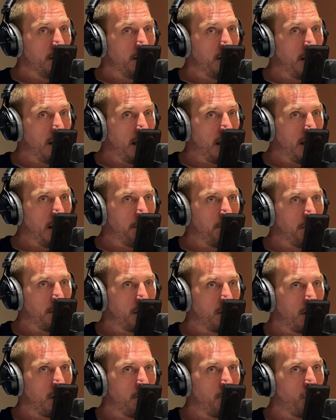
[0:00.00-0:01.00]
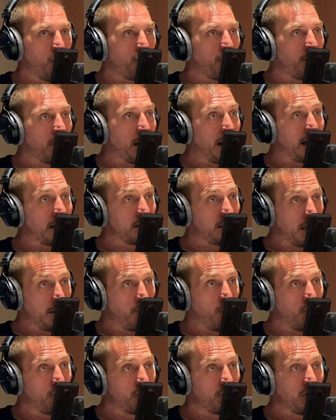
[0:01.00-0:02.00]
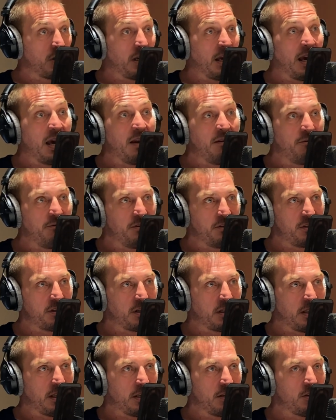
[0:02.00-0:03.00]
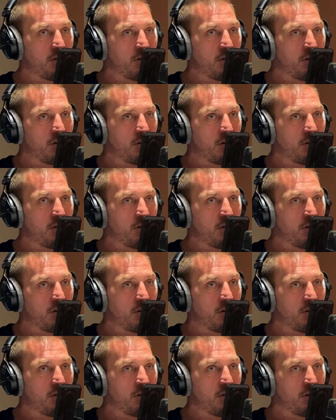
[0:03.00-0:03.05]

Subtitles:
they become more relaxed emotionally and physically.